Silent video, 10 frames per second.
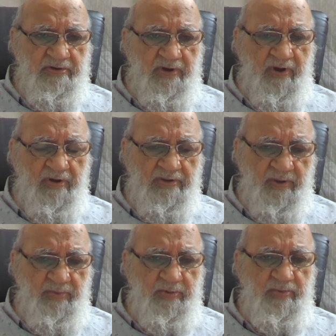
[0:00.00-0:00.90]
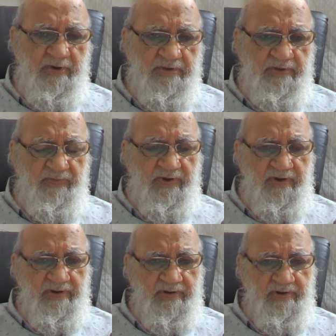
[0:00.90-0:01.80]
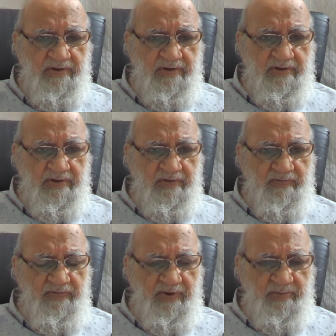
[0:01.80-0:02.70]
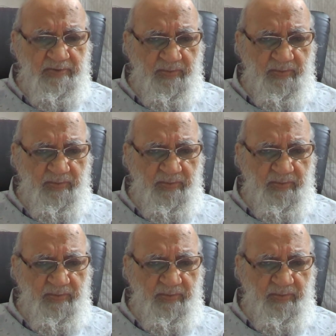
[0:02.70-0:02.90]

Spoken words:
all the people in the world, from